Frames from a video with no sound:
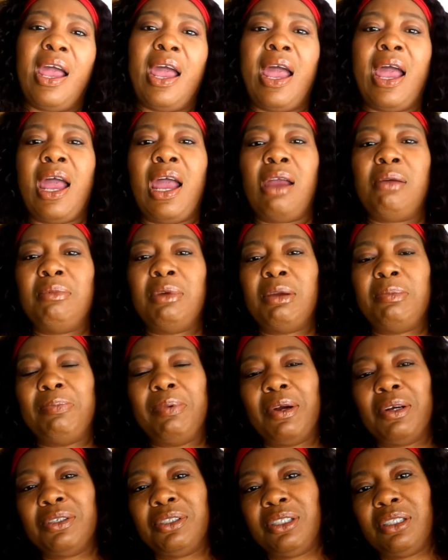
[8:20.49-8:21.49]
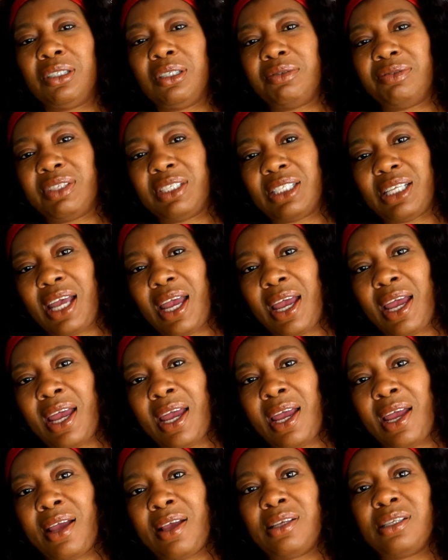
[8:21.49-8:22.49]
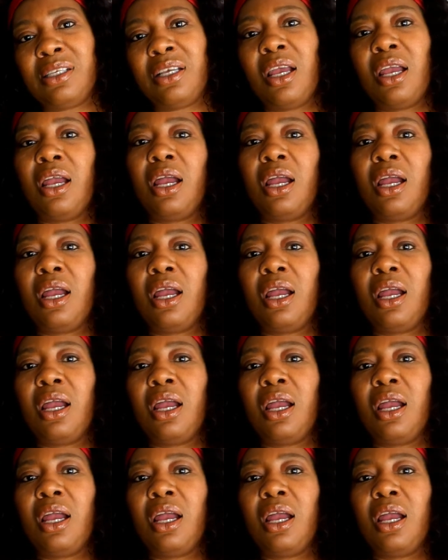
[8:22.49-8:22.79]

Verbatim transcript: I'm a person of size.